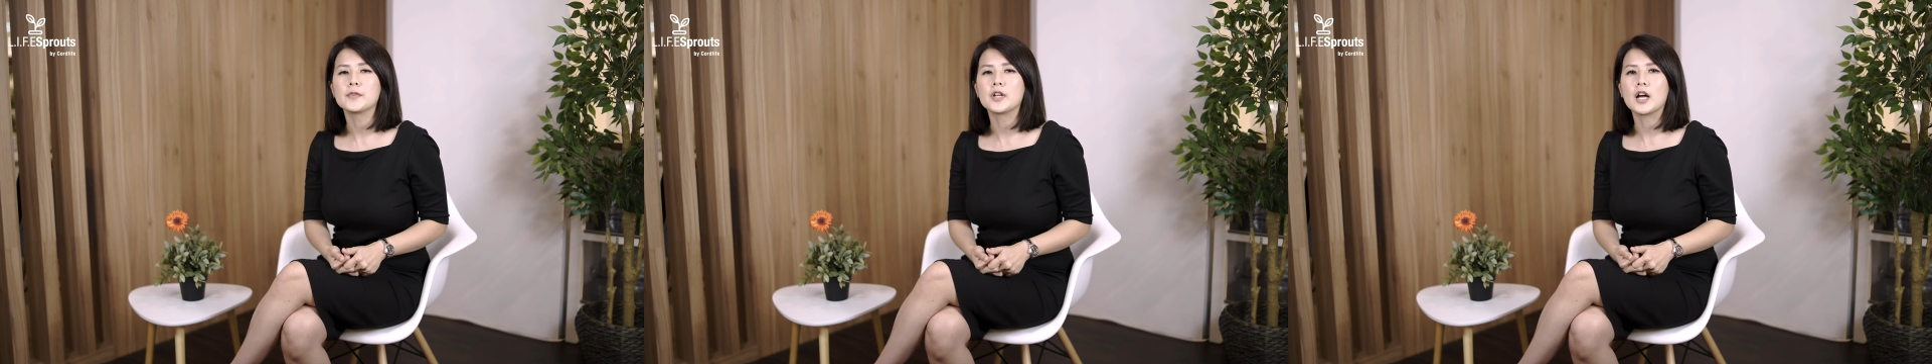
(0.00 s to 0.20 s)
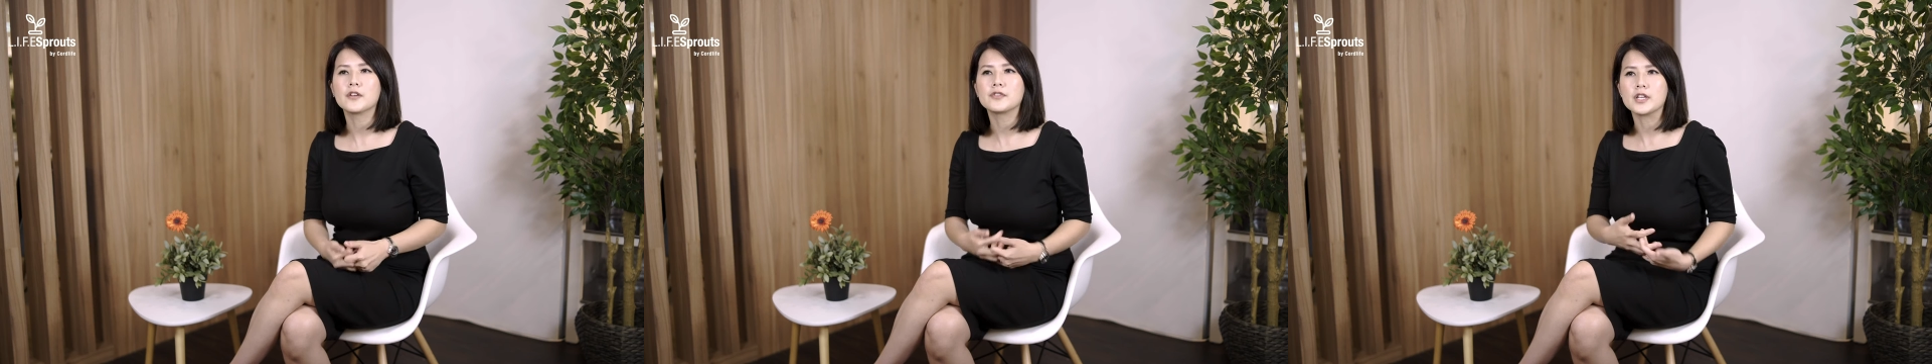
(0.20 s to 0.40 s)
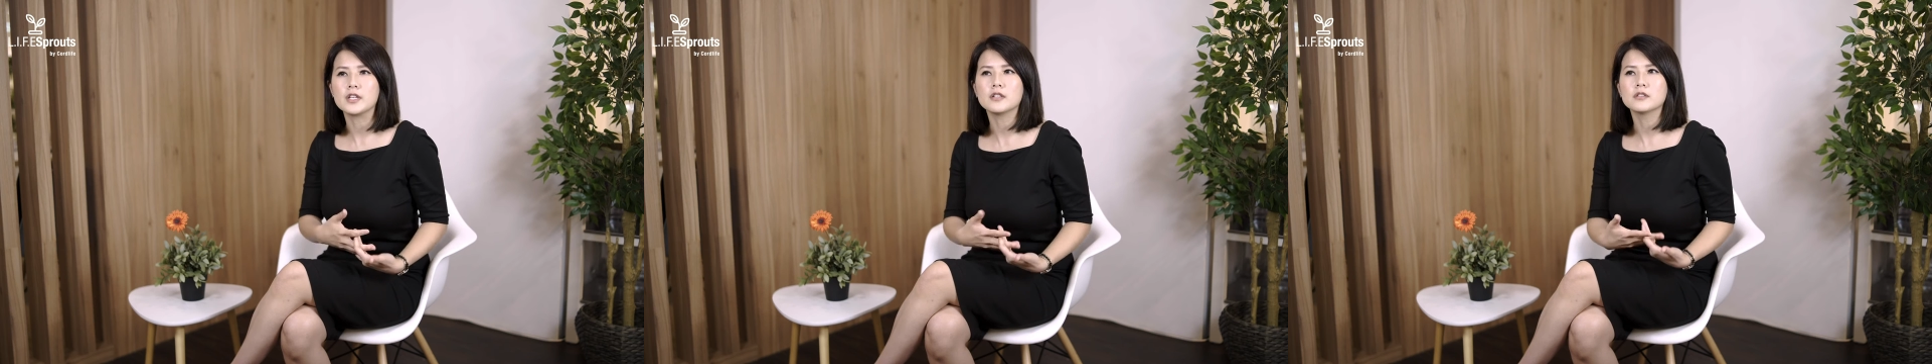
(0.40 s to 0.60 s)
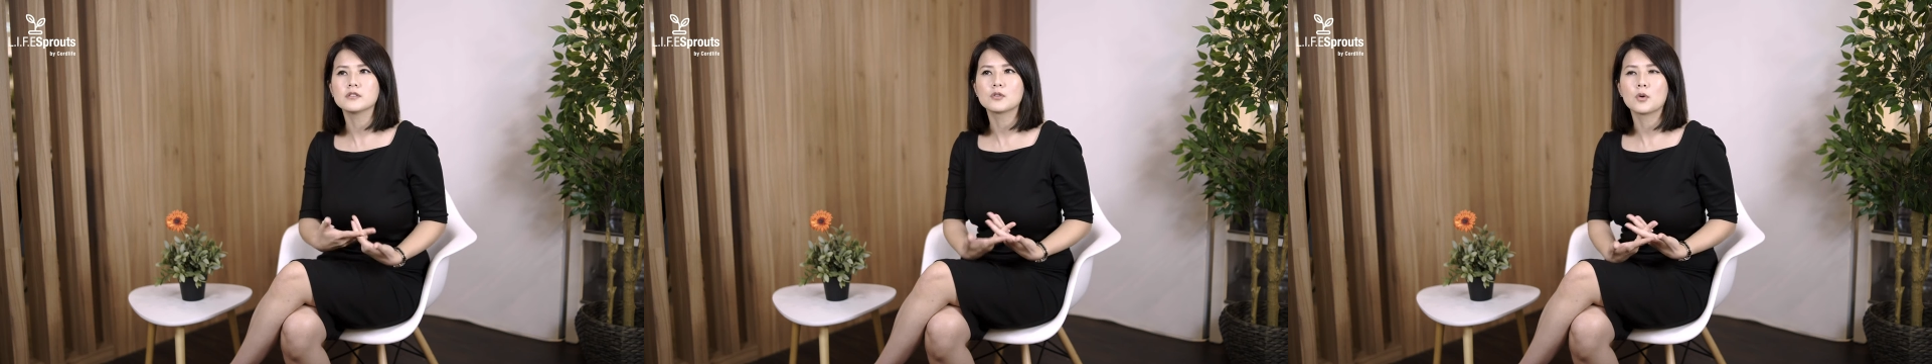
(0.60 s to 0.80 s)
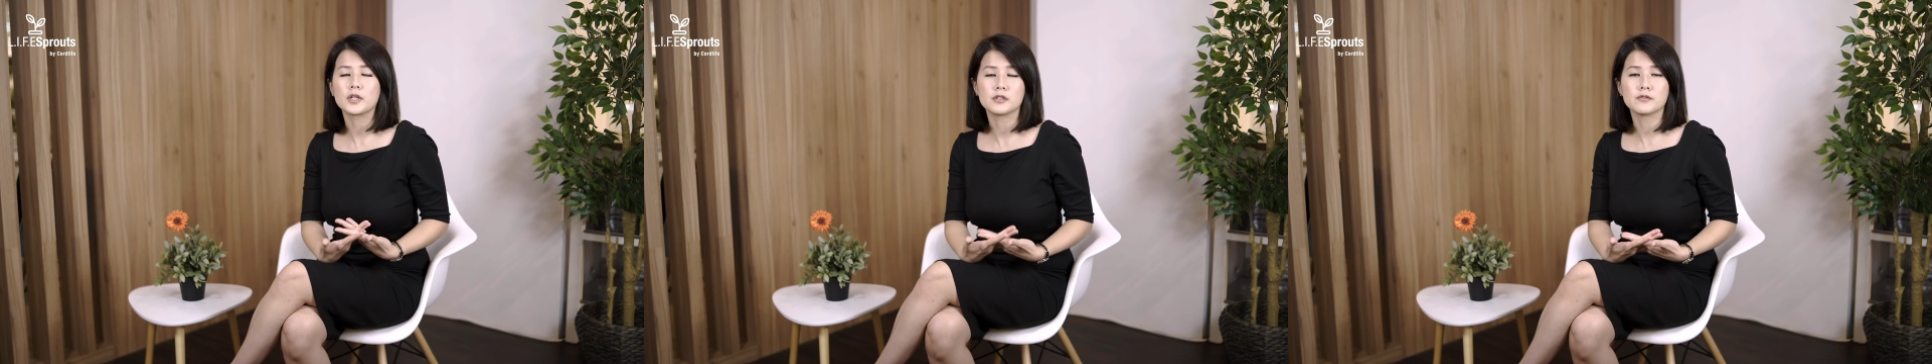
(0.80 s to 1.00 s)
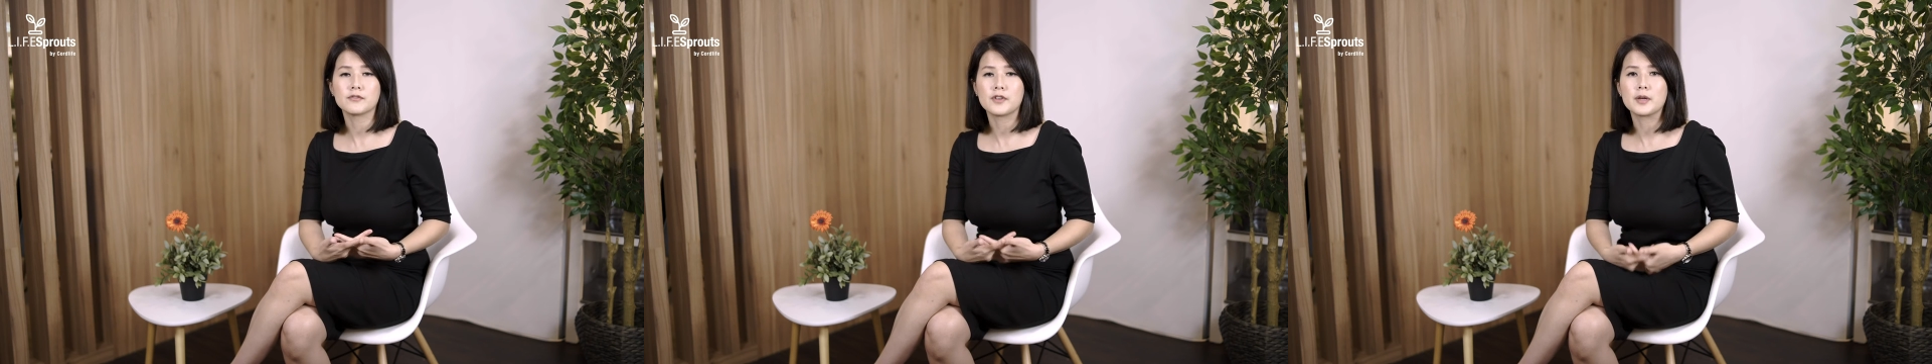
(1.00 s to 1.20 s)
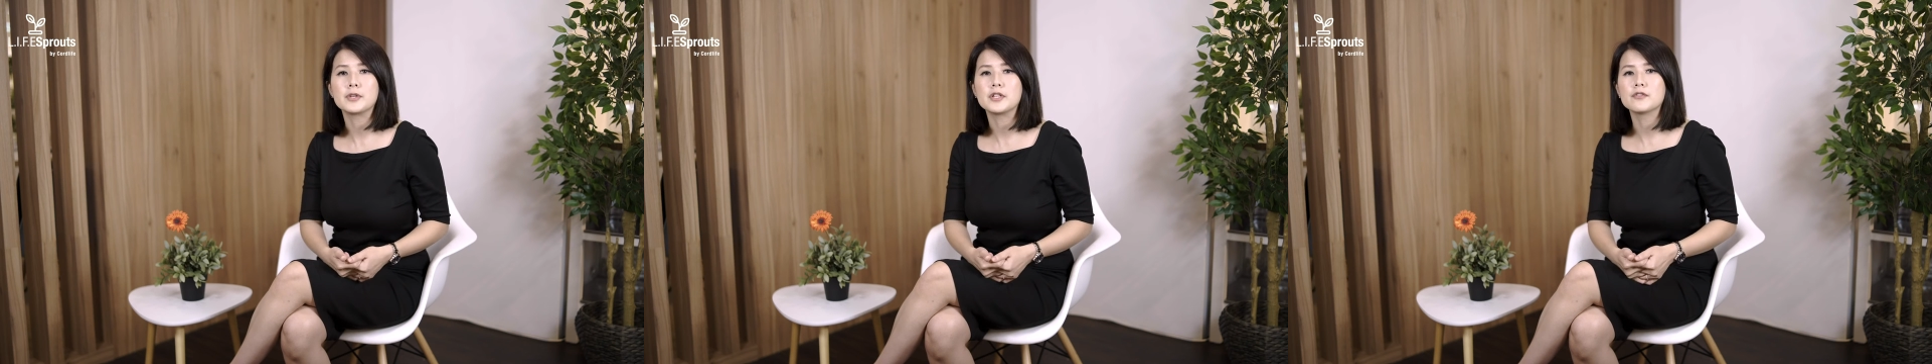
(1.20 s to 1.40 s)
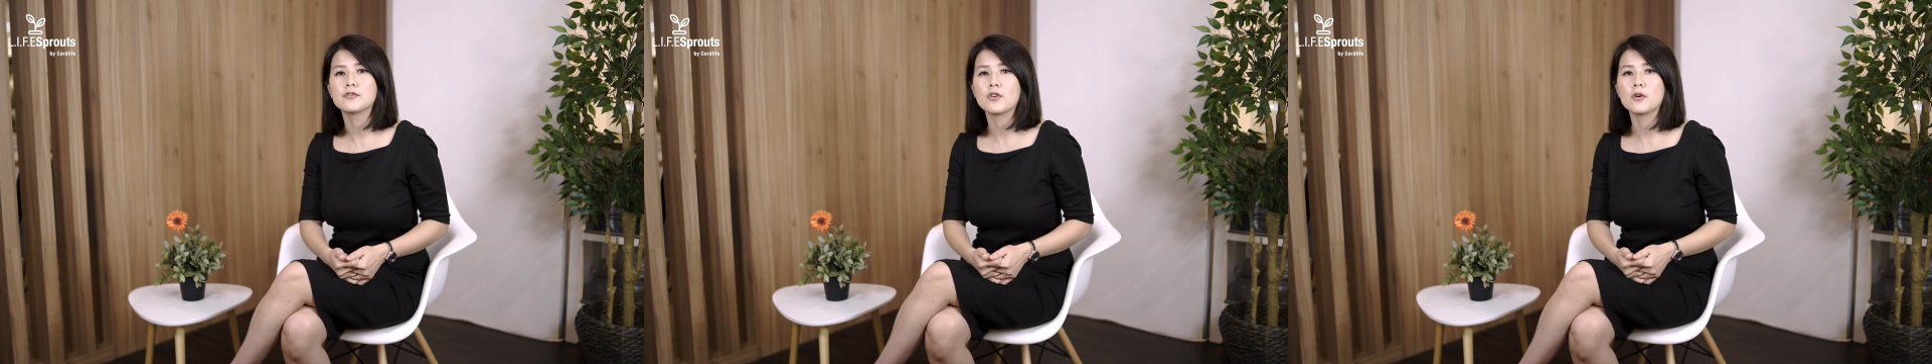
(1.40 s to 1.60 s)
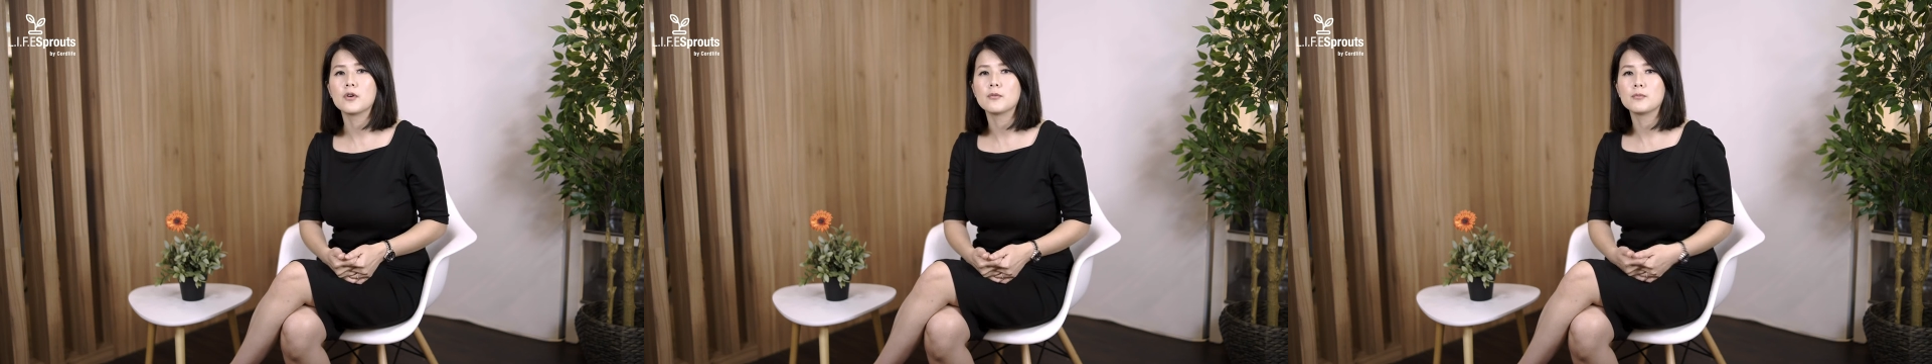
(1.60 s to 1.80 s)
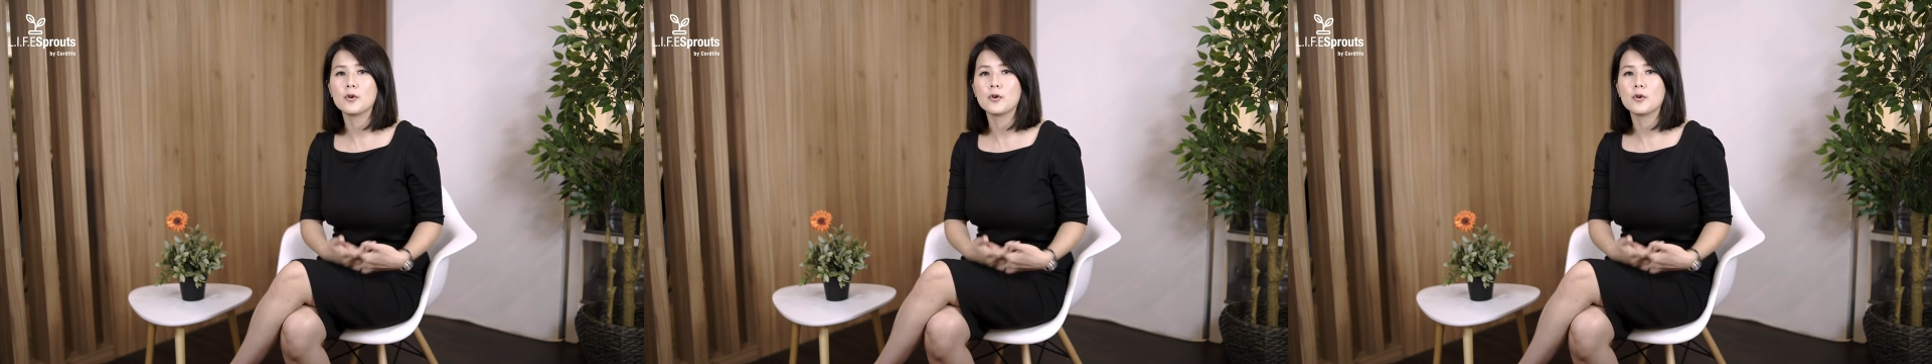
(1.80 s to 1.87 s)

I've gained quite a fair bit from